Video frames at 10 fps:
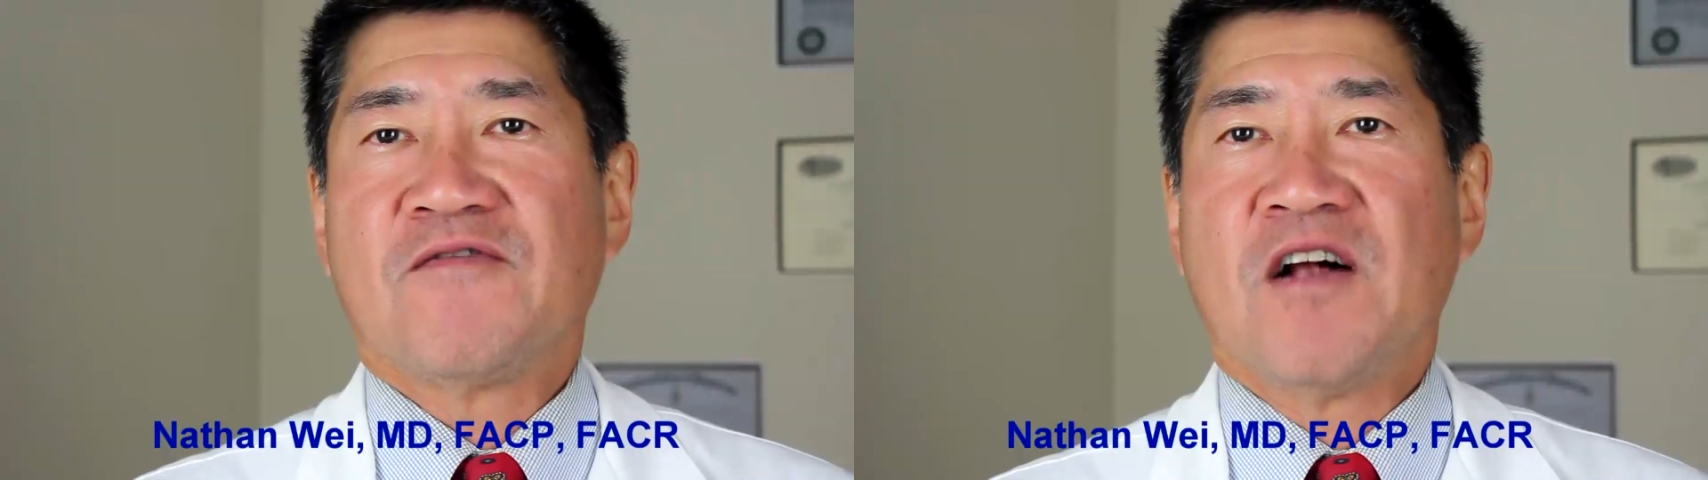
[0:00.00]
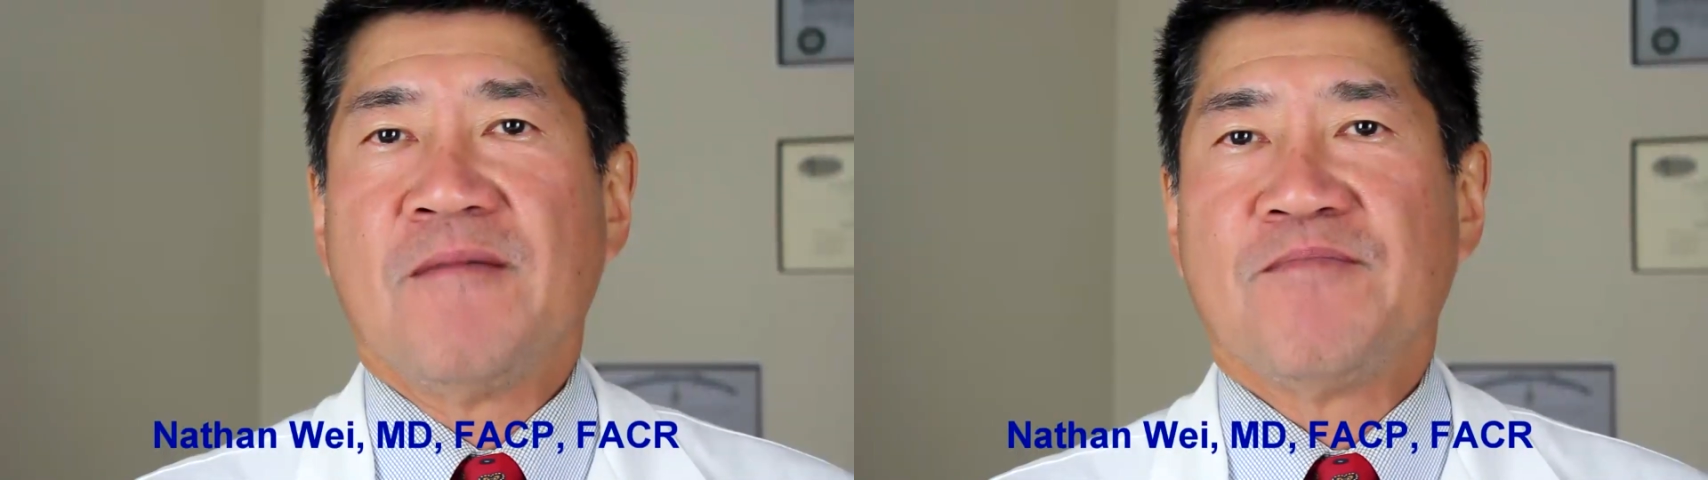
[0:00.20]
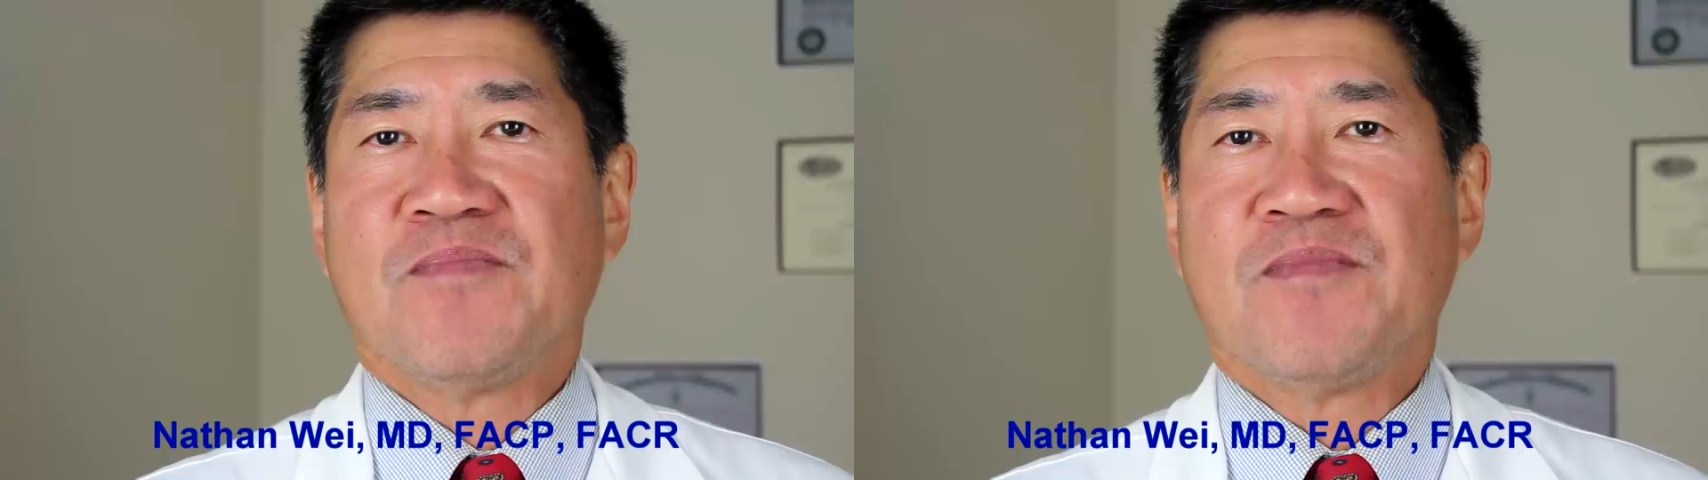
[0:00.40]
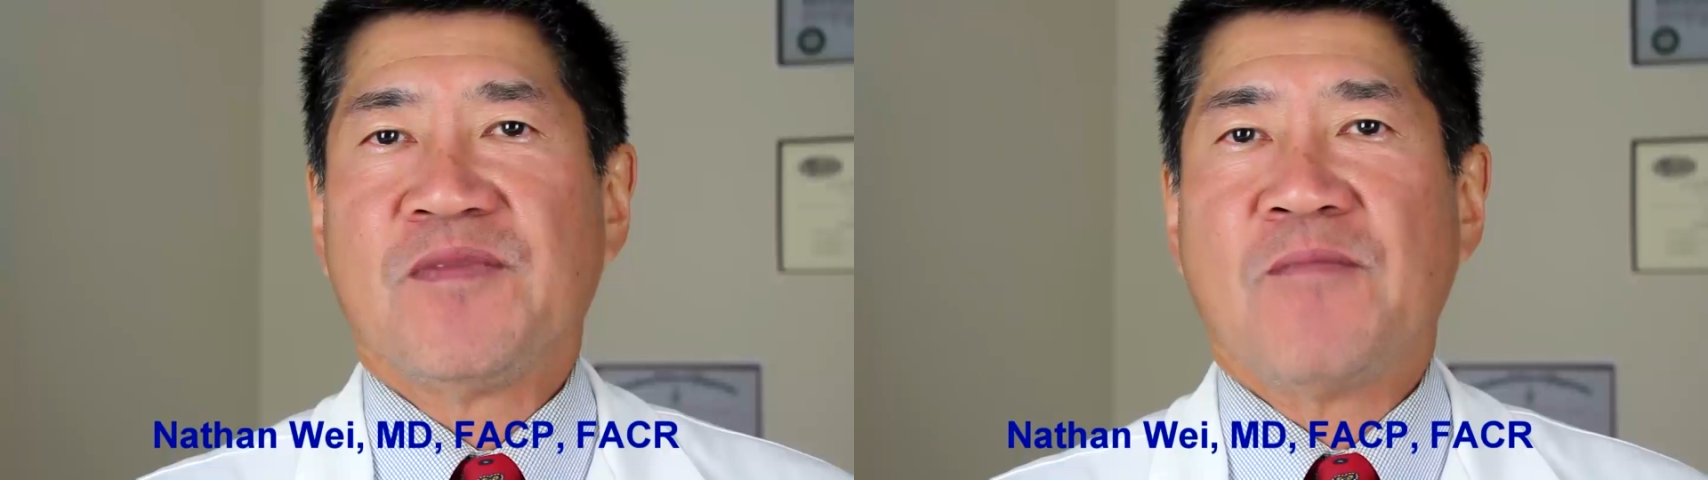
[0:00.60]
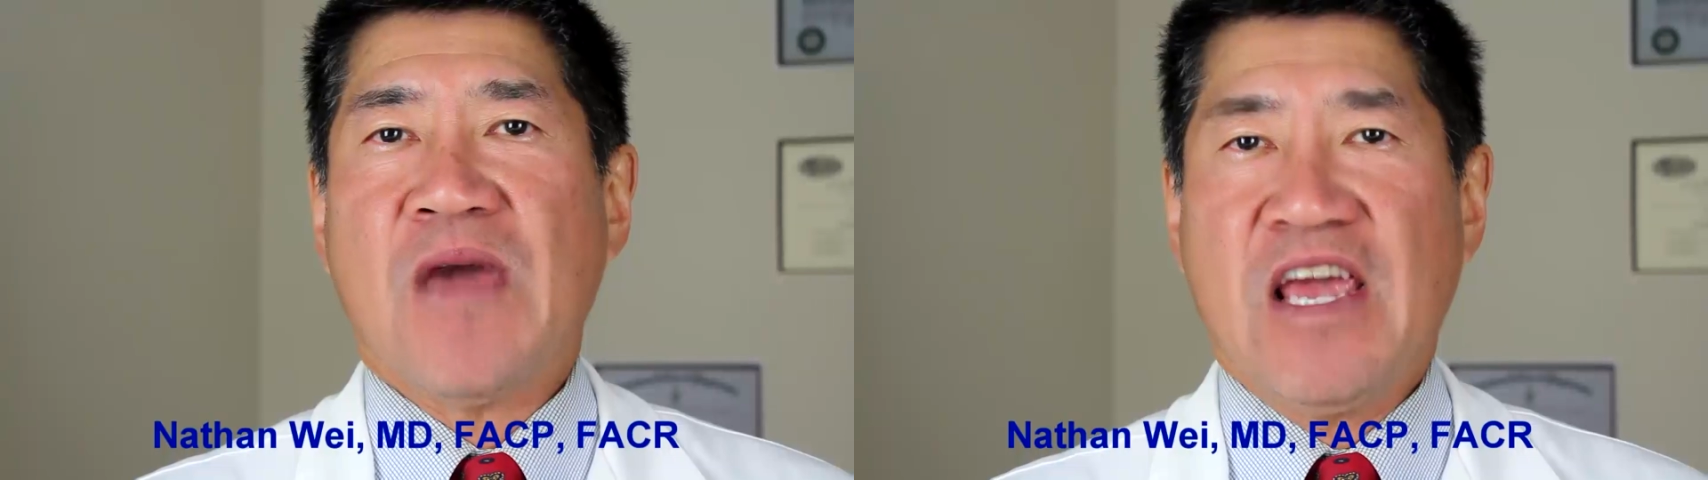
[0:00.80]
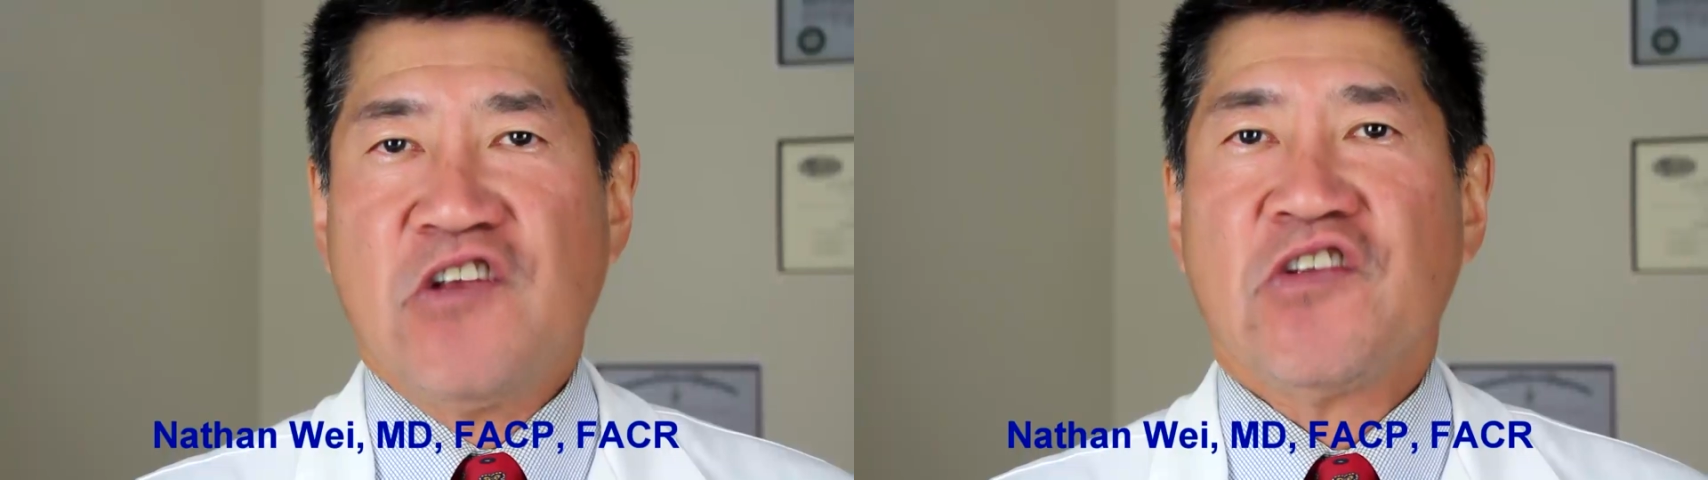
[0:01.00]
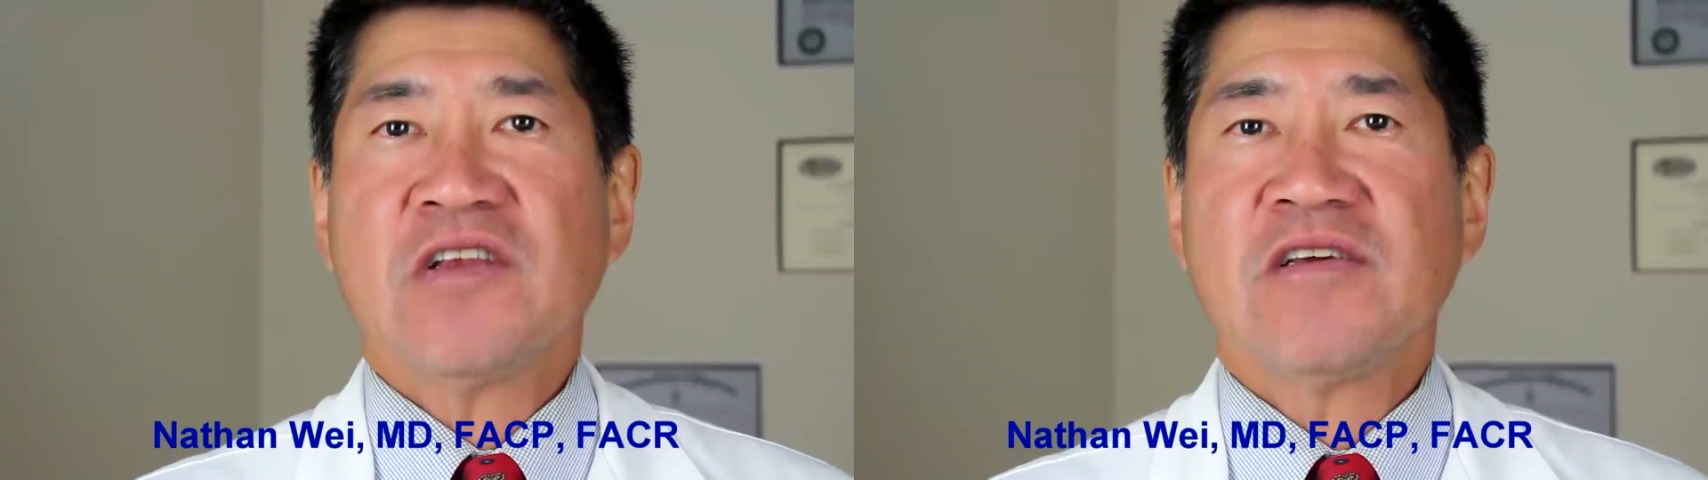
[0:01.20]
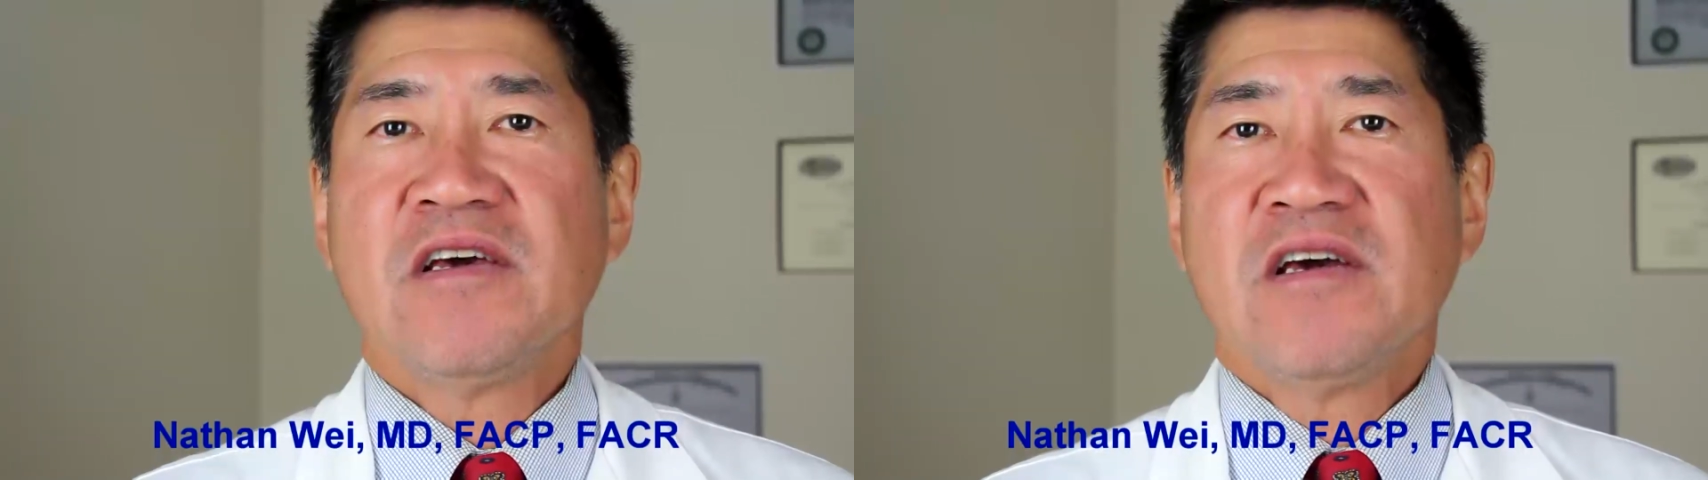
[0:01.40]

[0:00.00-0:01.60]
from the patient.